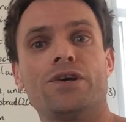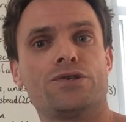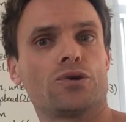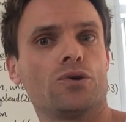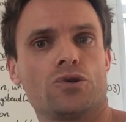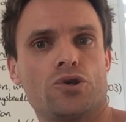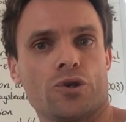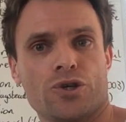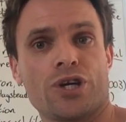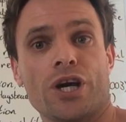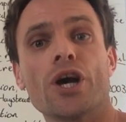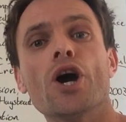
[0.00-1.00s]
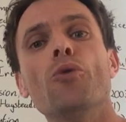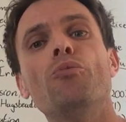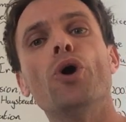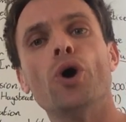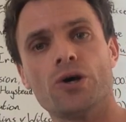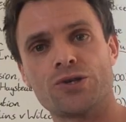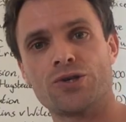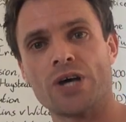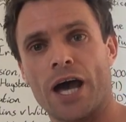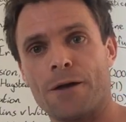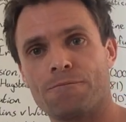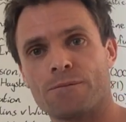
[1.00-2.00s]
physical touching per
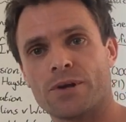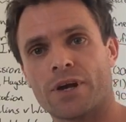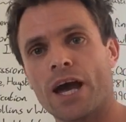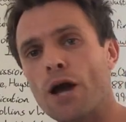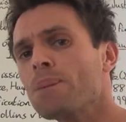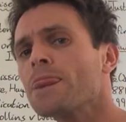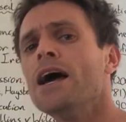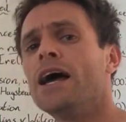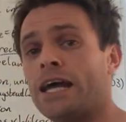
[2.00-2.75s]
se. Okay.